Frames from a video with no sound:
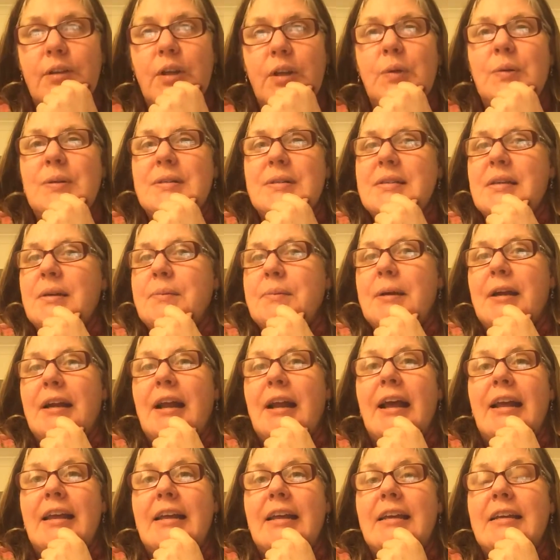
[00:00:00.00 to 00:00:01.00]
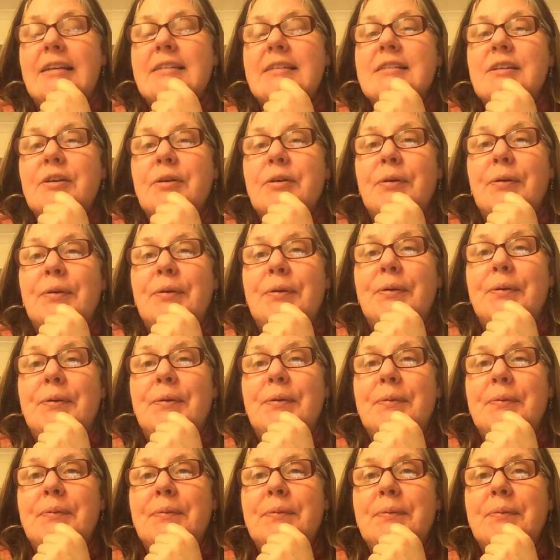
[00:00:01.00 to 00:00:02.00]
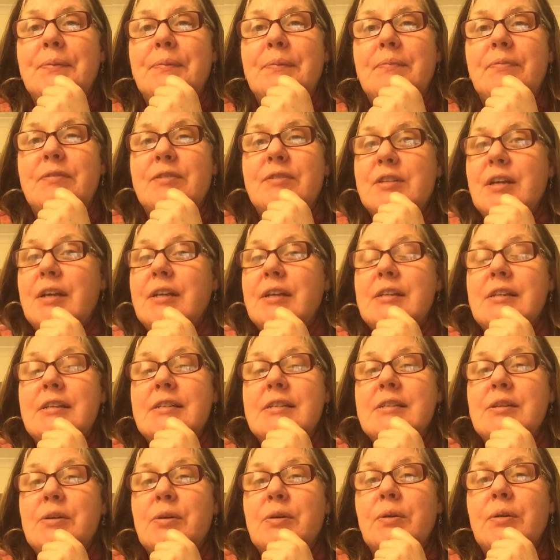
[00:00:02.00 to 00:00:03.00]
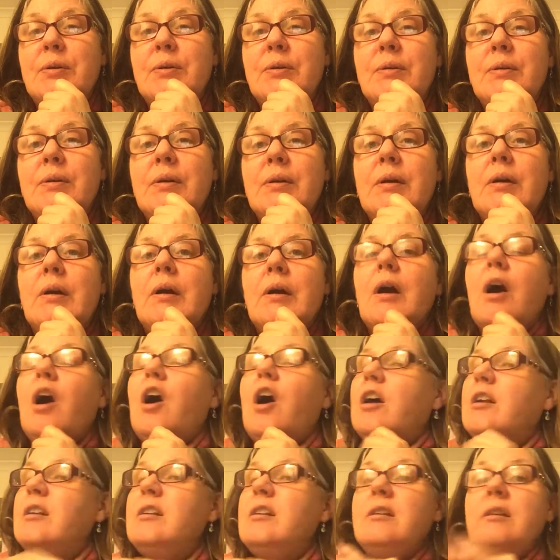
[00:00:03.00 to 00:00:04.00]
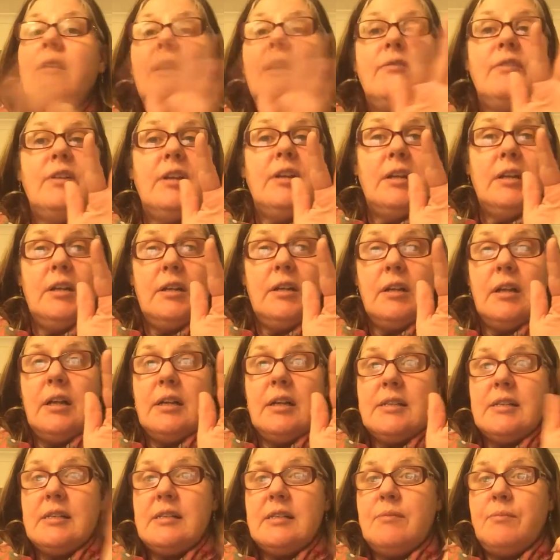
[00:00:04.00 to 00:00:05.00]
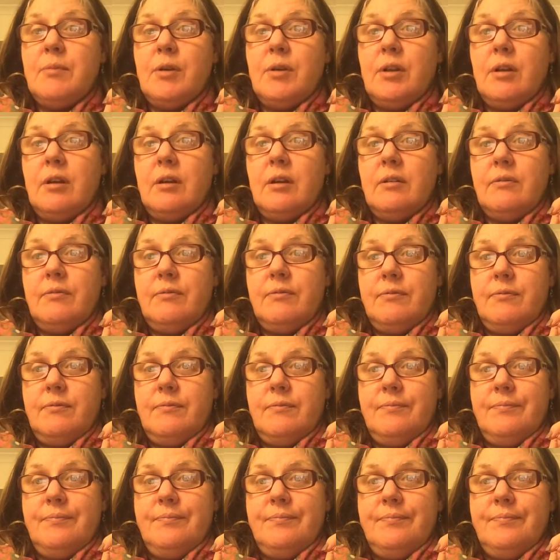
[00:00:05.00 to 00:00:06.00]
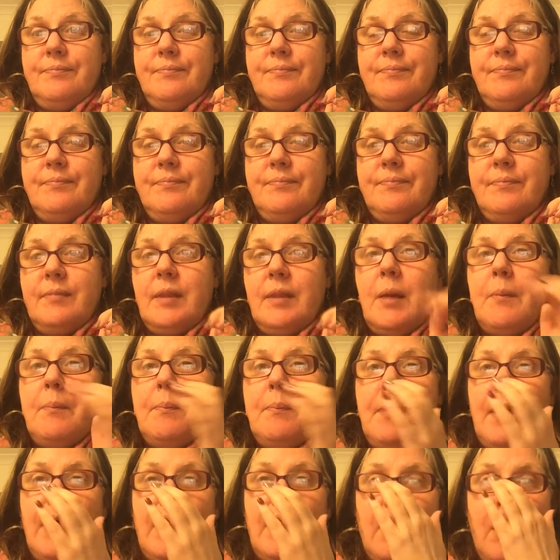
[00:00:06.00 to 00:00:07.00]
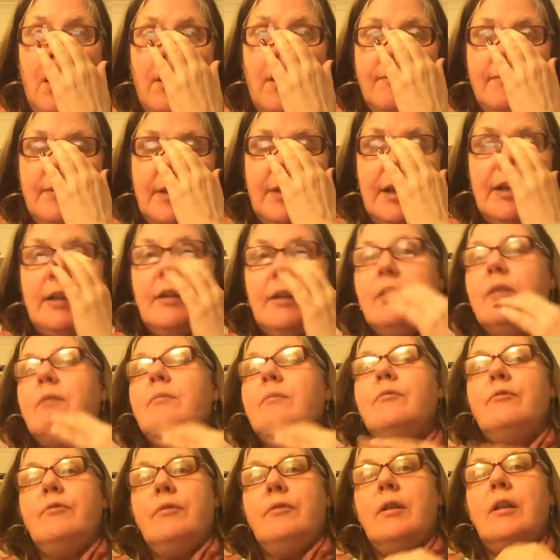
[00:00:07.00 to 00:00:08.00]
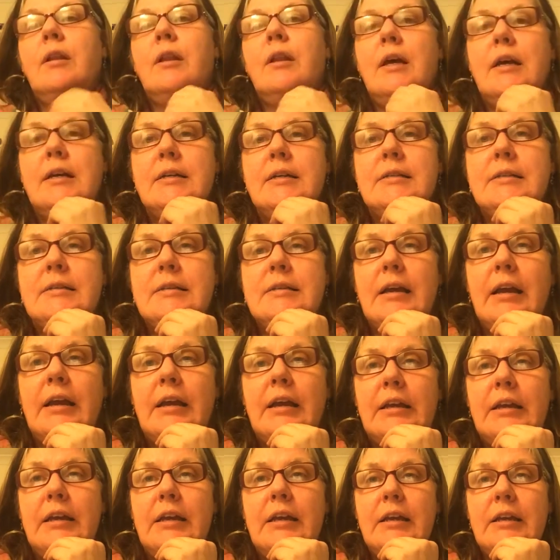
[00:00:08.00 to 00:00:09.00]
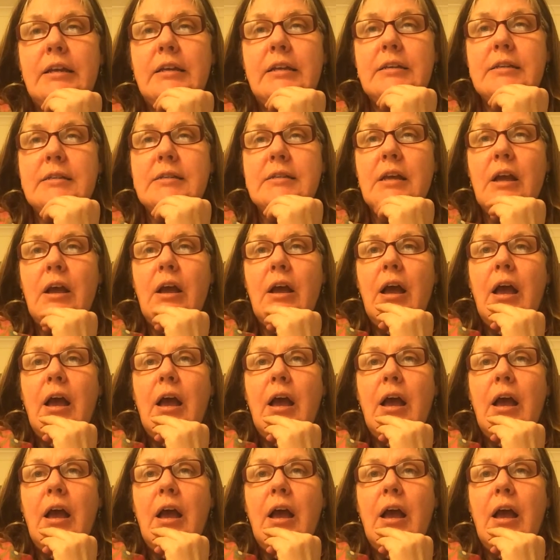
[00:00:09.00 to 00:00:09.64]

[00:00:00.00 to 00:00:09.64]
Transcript: I would say about 8 years ago, 10 years ago, never needed glasses in my life. But I've needed them for the last 8 years,